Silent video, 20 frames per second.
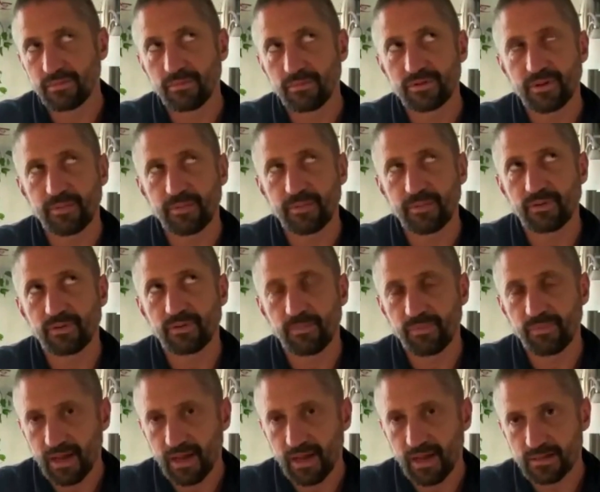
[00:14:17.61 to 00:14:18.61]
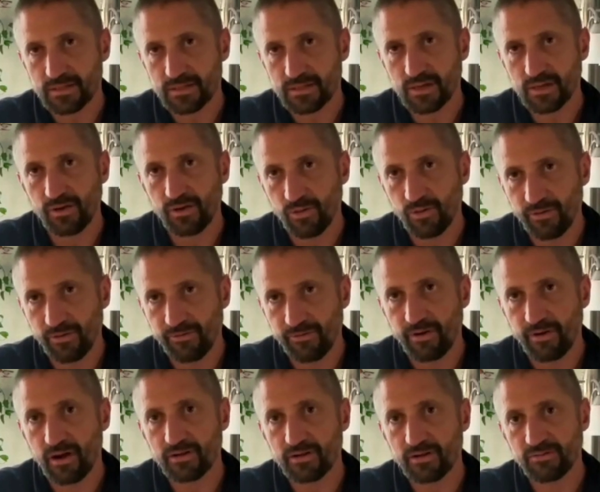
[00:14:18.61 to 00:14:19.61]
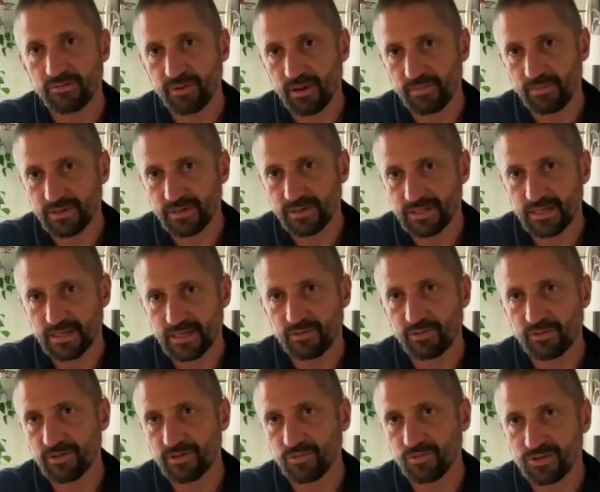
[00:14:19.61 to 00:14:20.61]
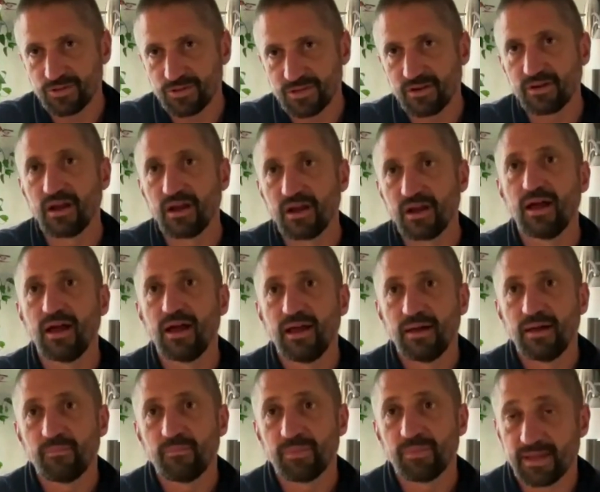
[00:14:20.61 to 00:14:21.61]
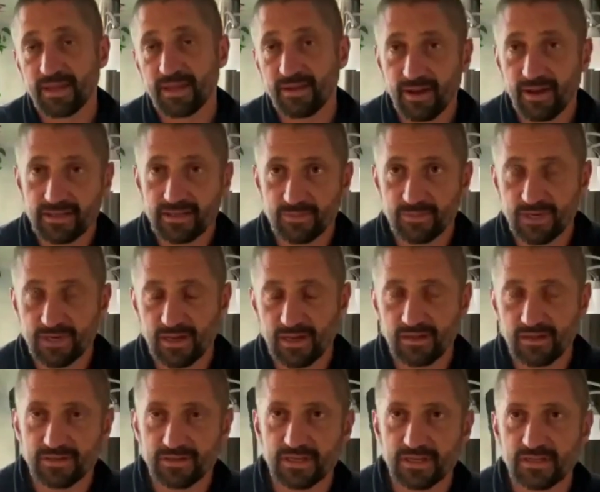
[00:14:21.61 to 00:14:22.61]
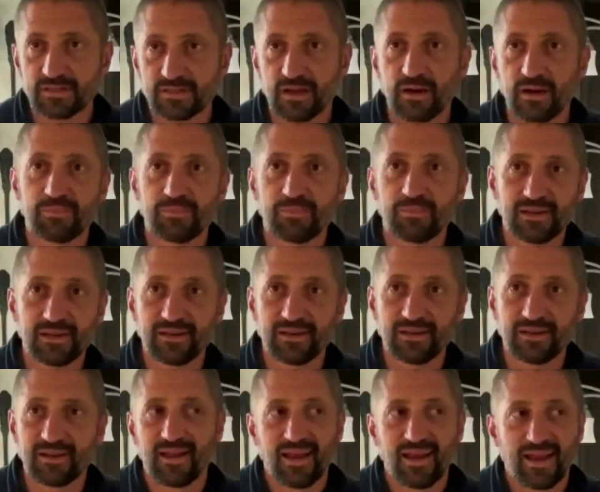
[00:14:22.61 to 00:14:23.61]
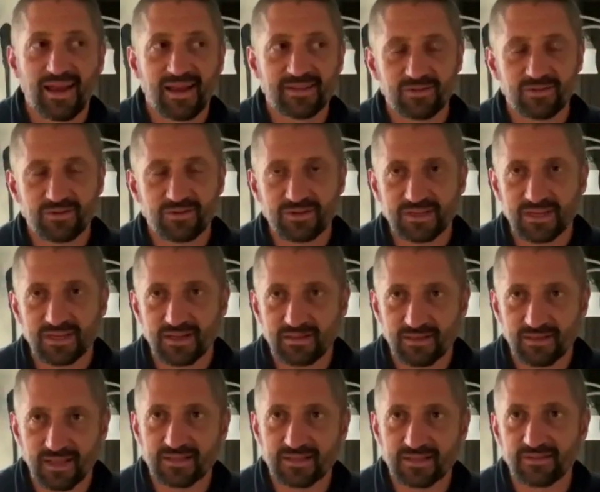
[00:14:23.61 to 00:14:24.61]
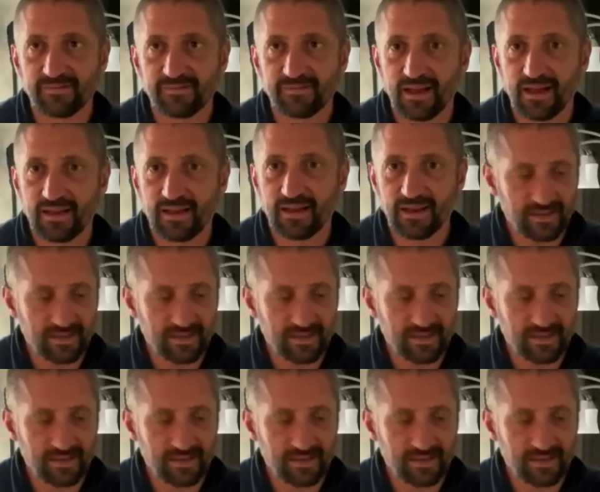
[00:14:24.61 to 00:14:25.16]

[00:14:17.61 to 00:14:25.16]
Most popular brand is called Hui Fong. You've probably seen it with the rooster, but they've had some challenges as a company. And so you're seeing less of that.